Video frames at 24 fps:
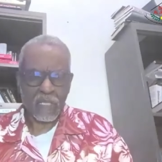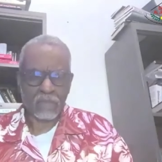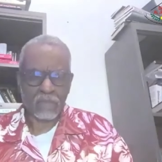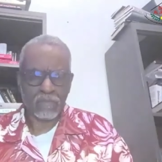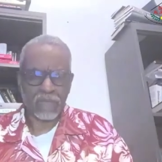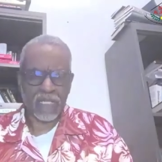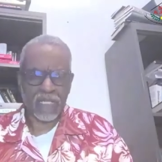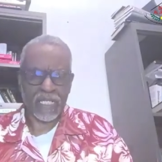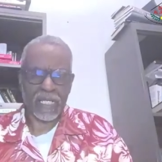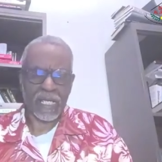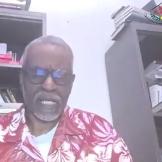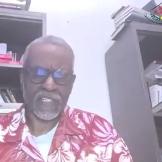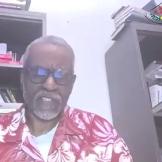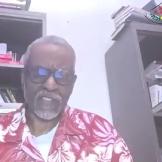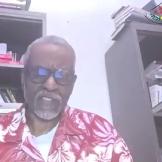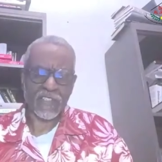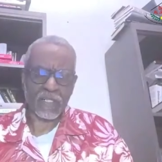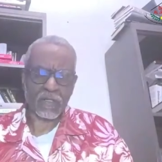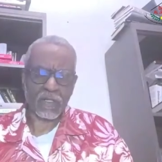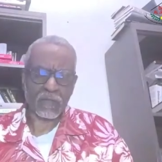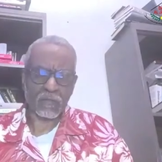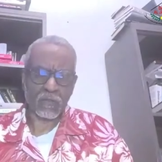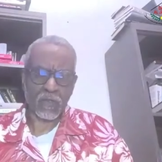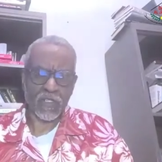But as a
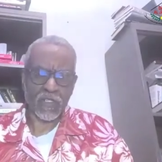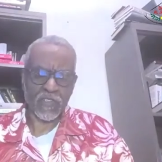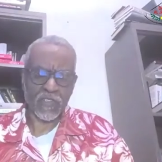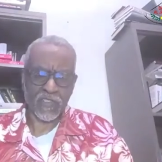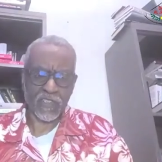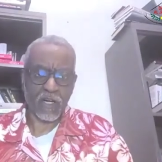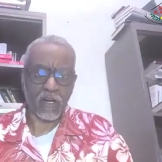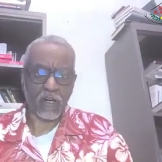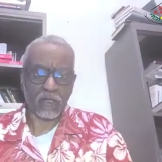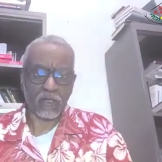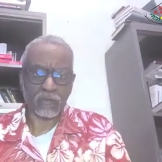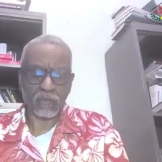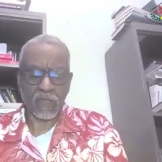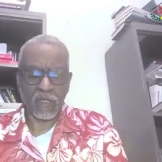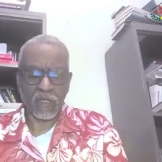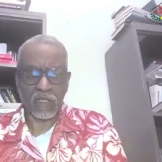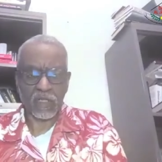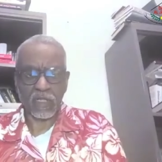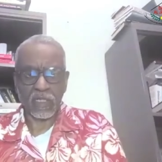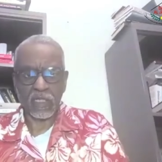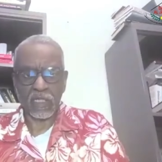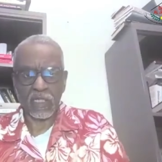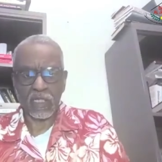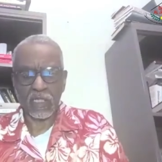result
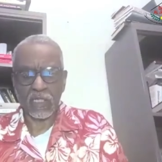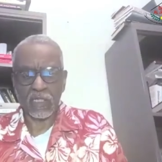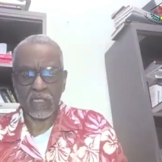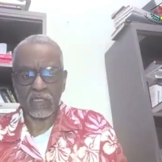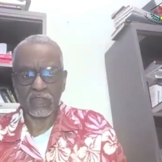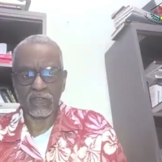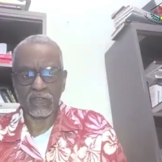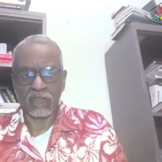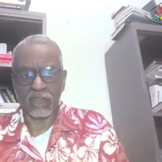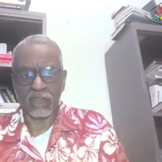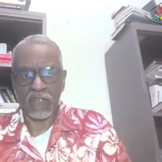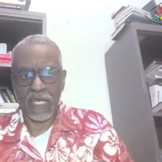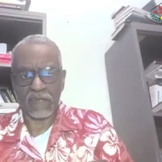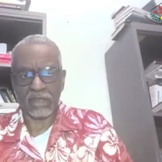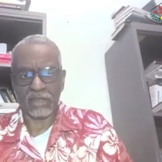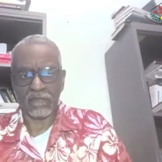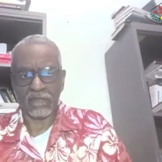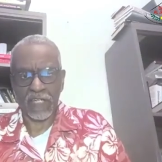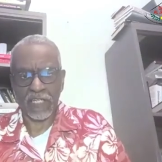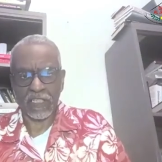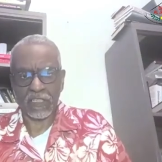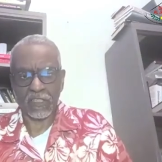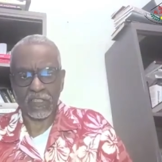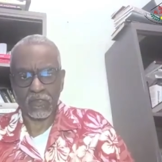of that
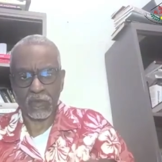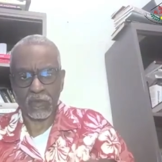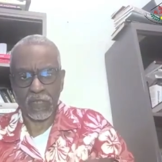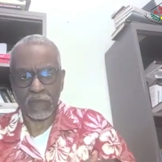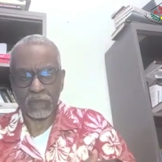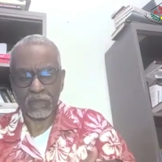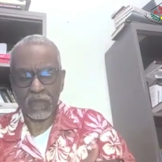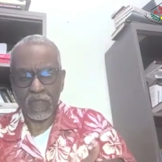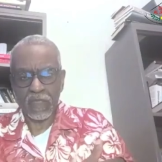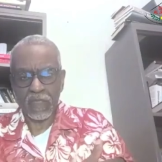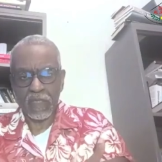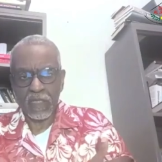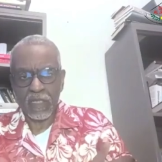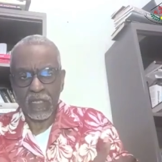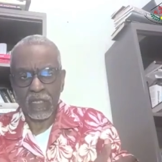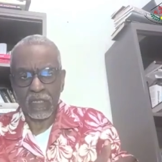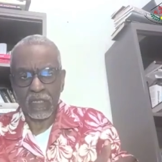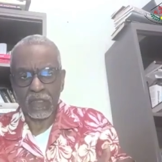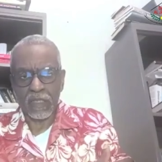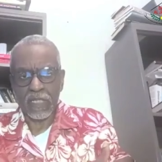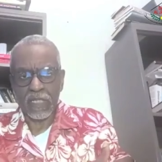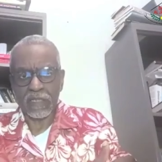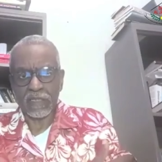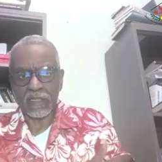victory,
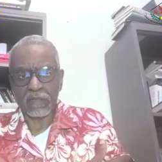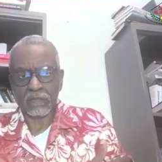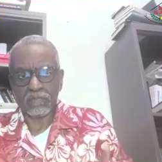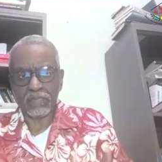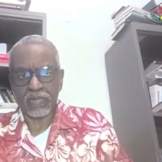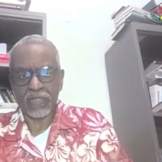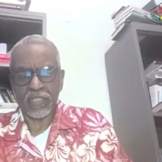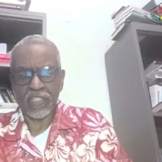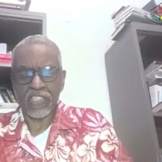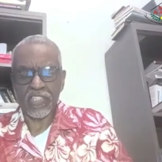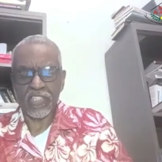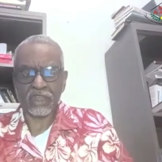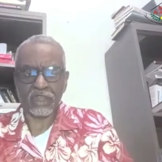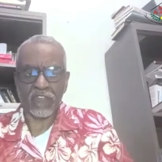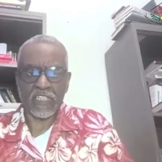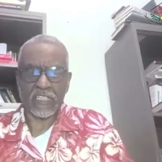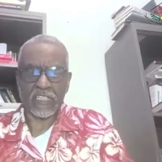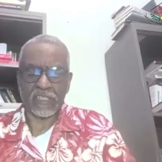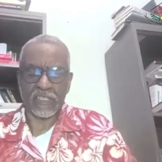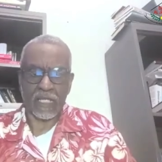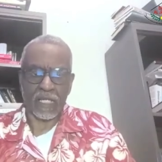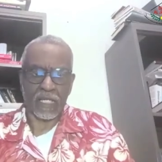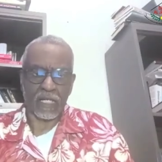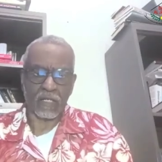London put its
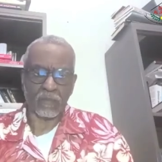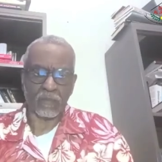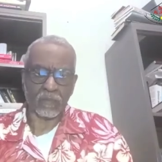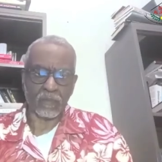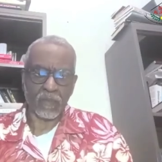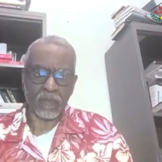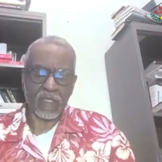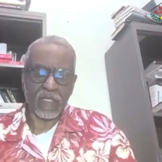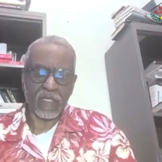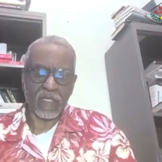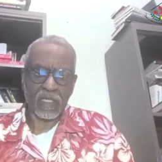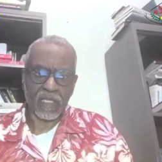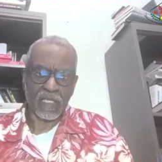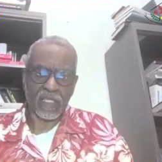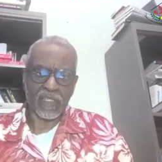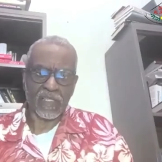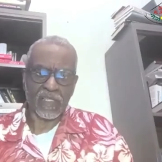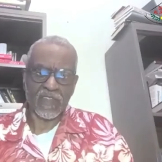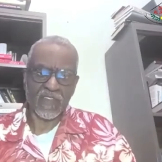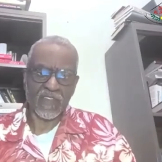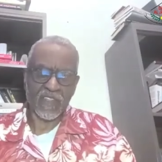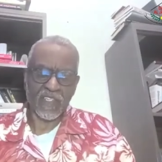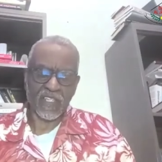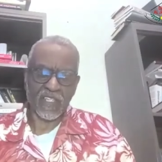foot down
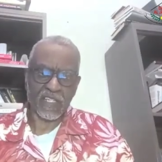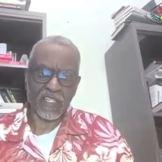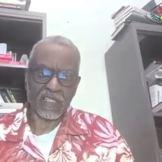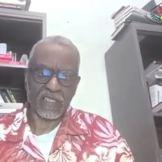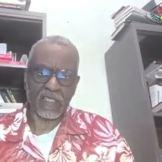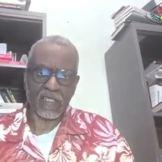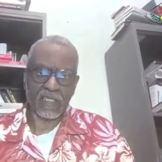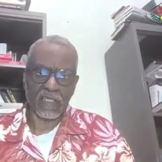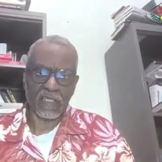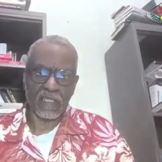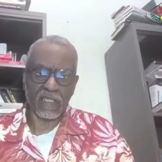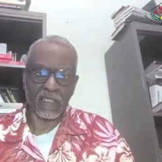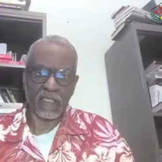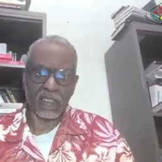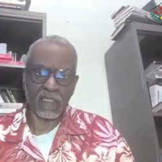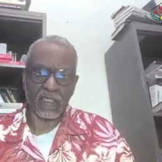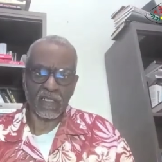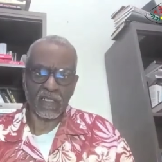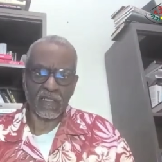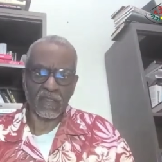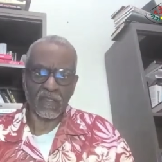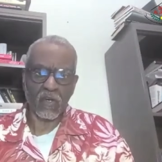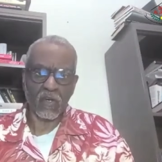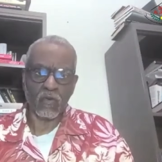and said,
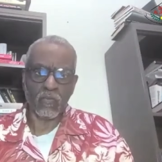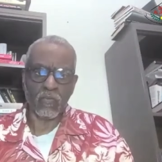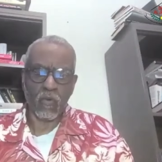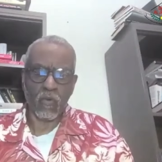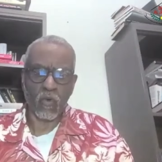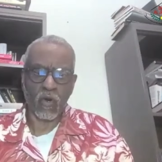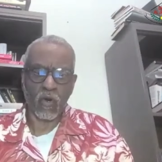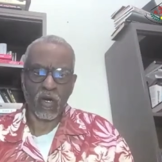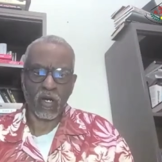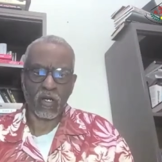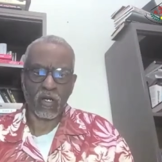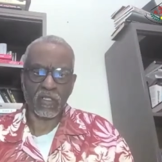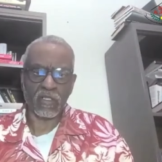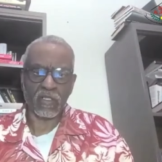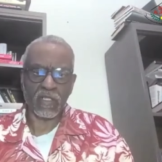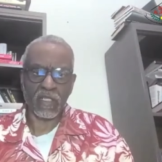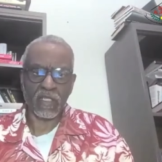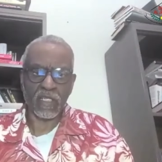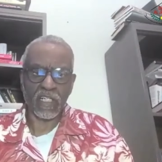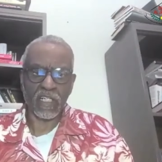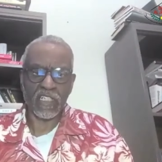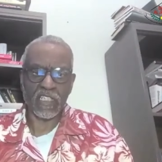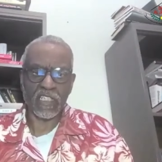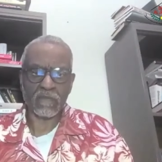no more
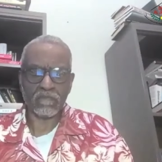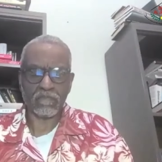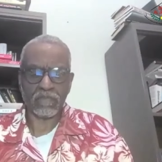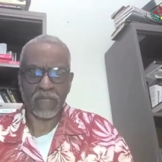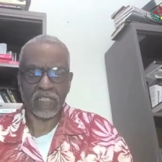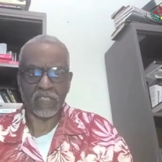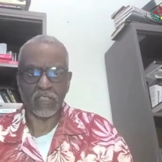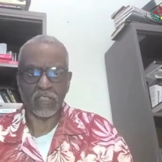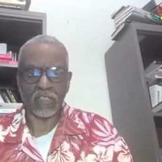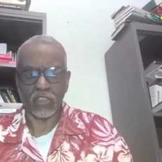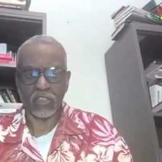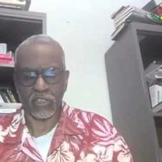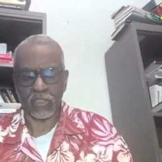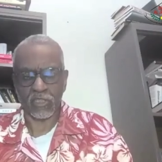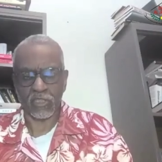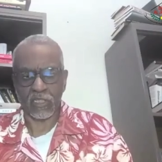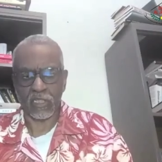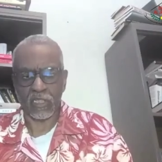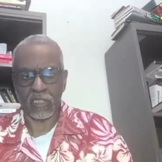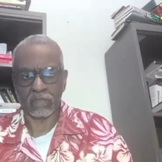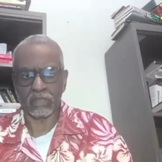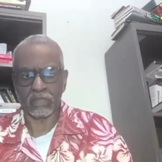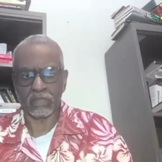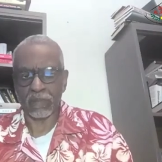expenditure
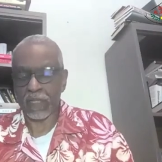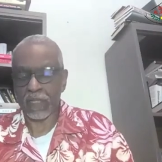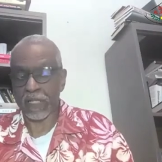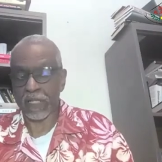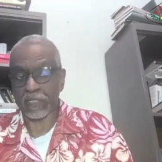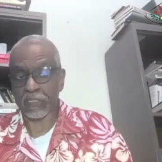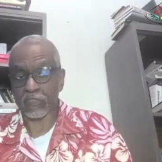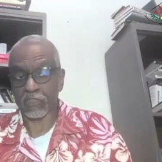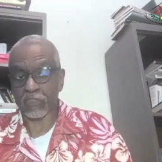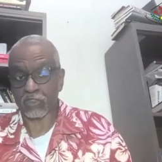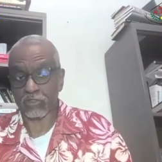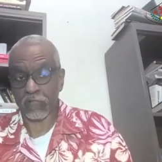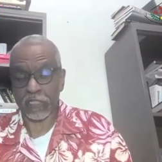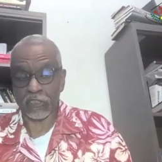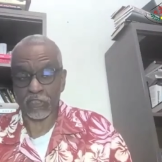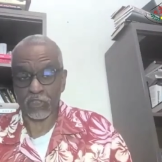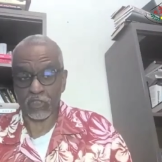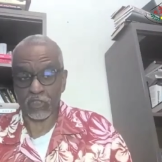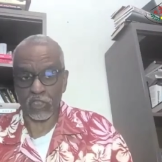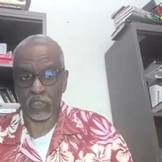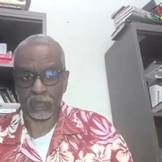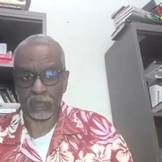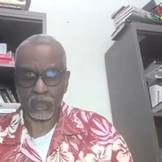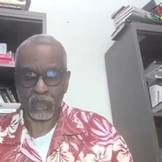of blood and
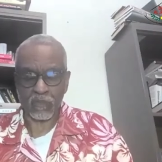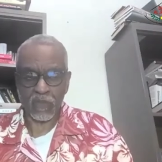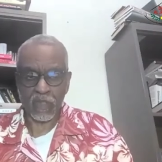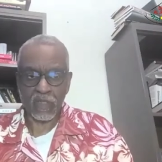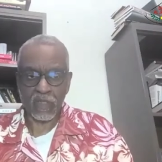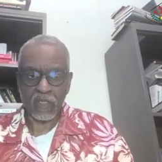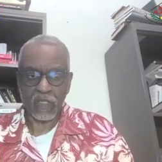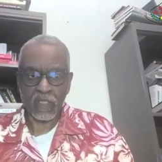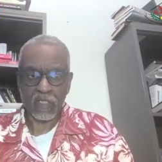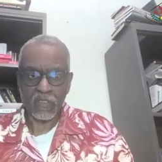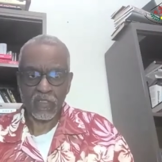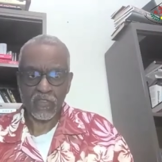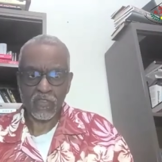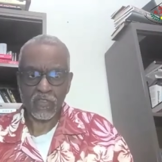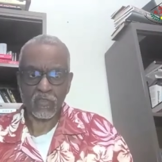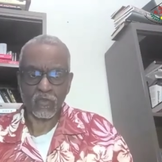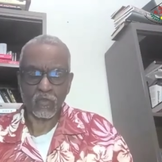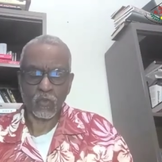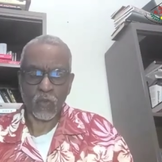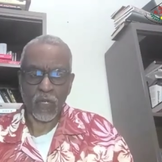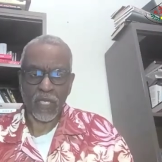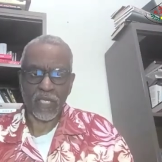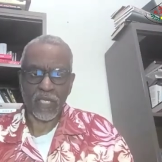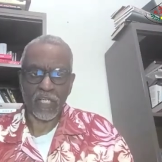treasure
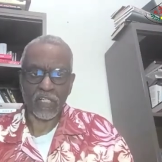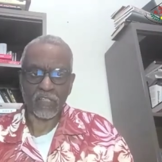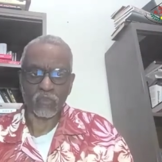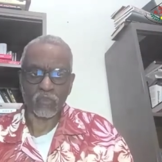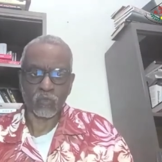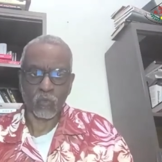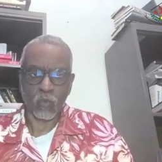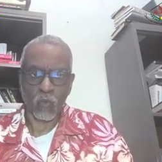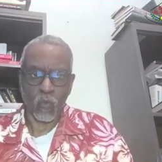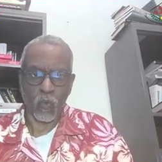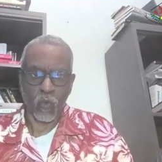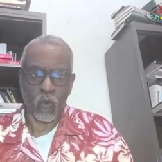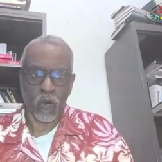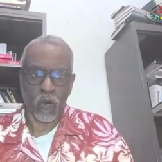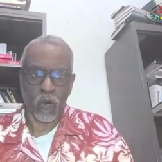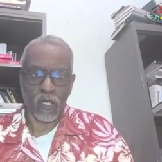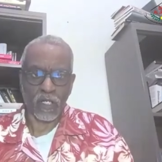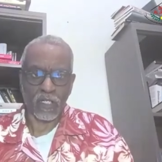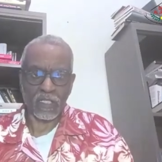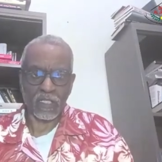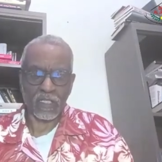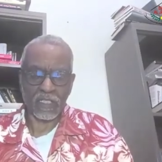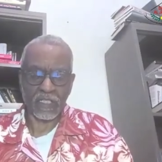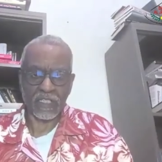to wage
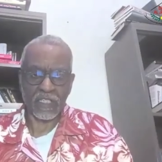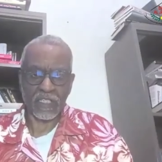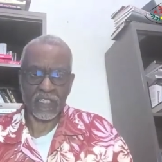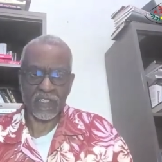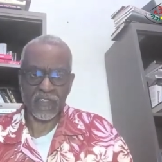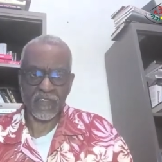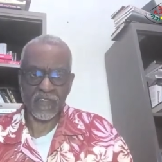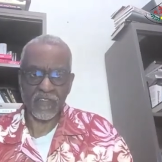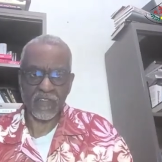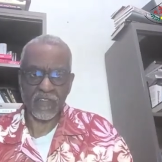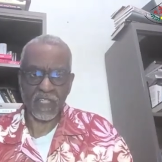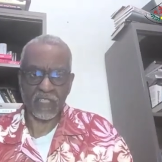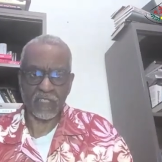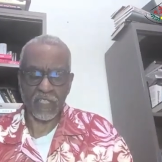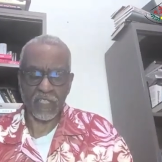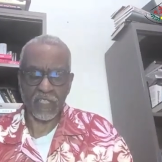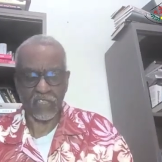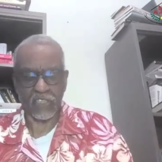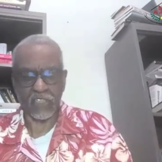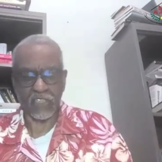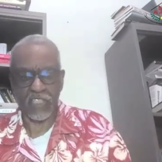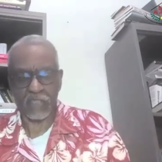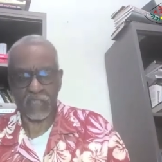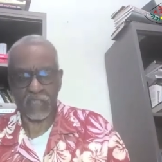war against the
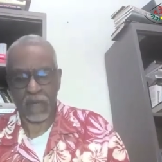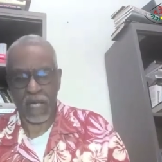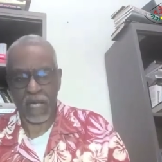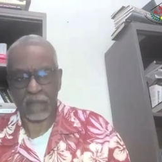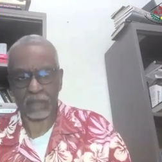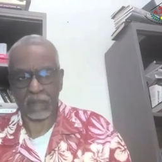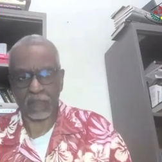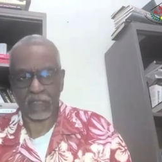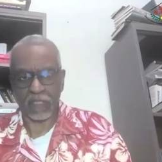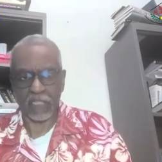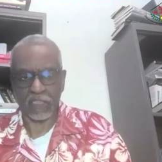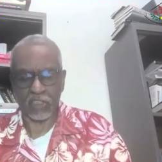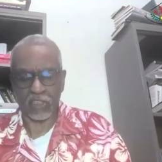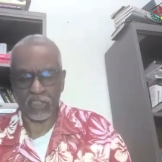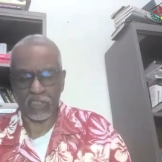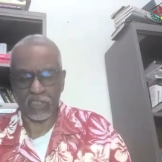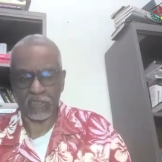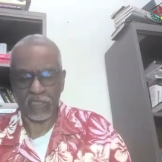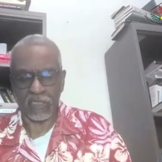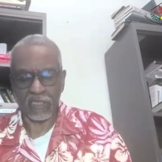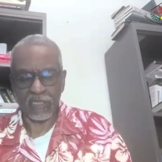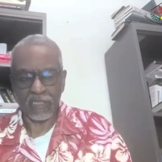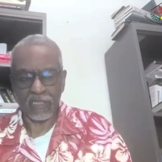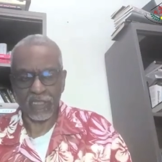indigenous population,